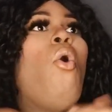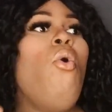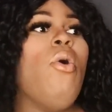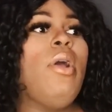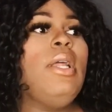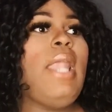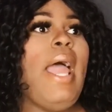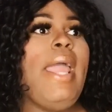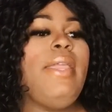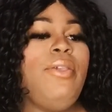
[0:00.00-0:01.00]
Or,
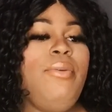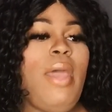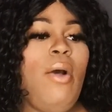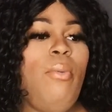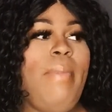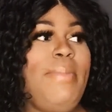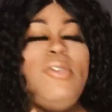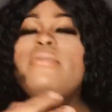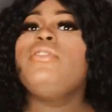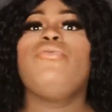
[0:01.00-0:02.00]
like, you know, maybe
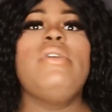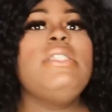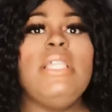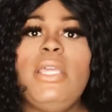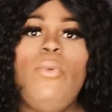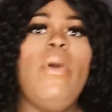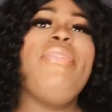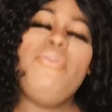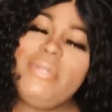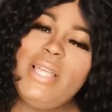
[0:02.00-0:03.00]
you just recently
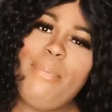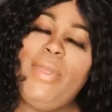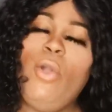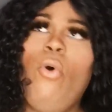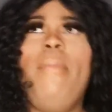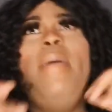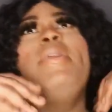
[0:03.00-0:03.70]
went through something, or maybe